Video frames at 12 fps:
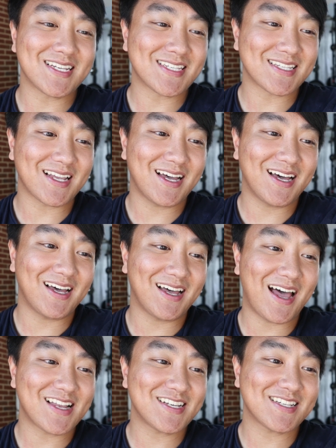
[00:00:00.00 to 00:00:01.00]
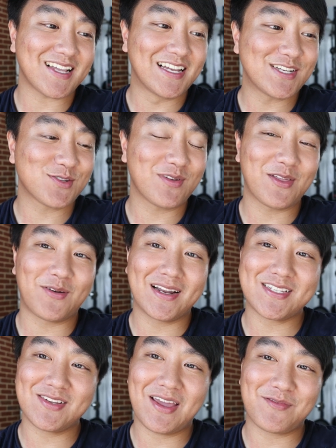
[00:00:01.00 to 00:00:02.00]
just I just really
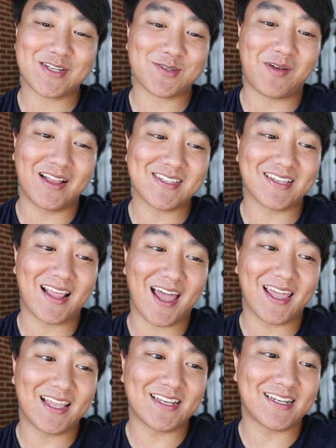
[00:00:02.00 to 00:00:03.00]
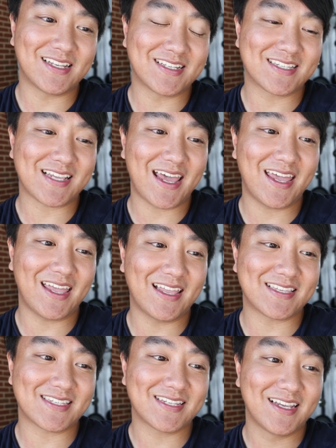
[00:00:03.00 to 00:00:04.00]
wanted to give response to that and say
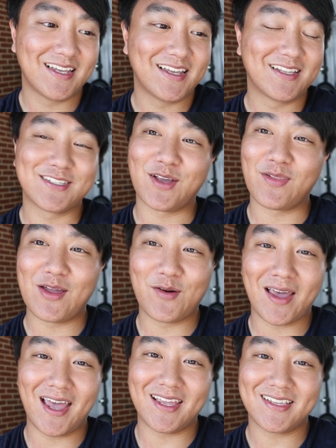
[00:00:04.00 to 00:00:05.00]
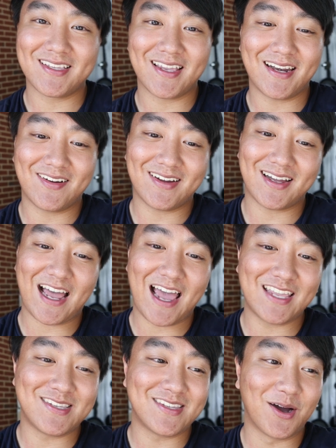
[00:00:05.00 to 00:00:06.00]
it's totally okay. You know,
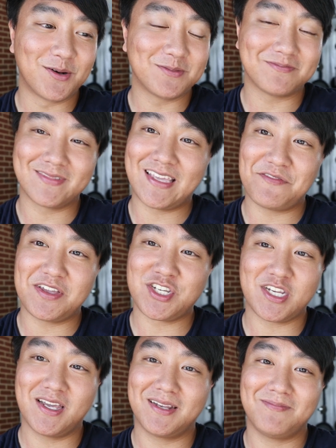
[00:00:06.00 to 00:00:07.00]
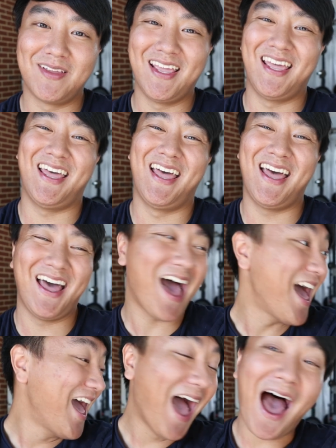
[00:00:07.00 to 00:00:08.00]
I don't give a shit.
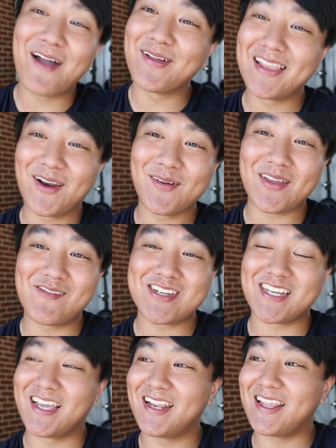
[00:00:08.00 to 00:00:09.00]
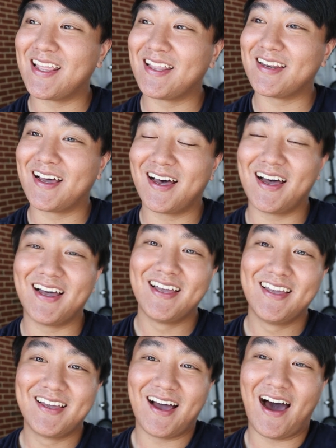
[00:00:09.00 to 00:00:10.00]
I really don't give a shit. And
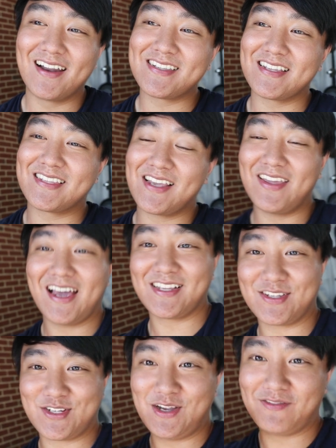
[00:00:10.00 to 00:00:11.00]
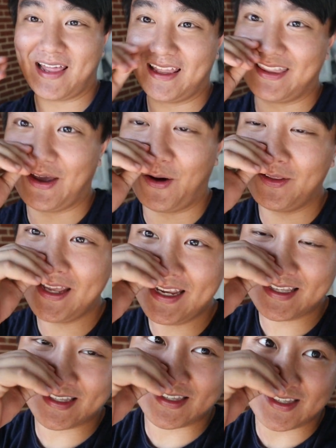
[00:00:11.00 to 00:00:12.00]
honestly, to tell you guys the truth, like, the
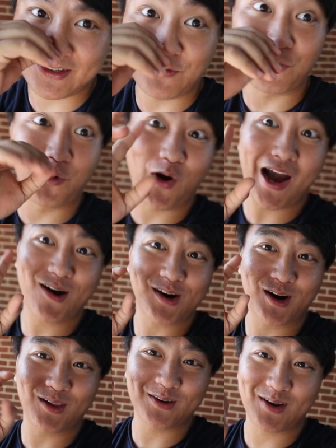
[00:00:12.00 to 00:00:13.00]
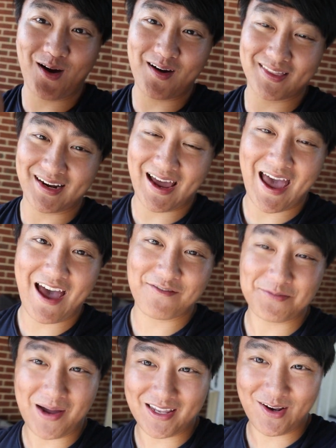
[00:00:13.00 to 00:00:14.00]
only rare color dog that I
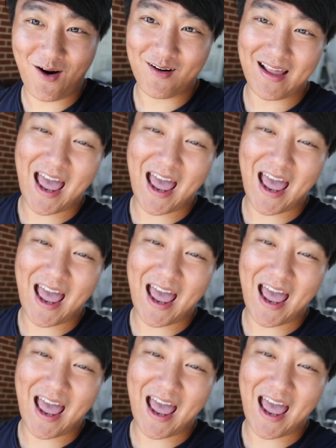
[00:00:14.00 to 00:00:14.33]
have in my yard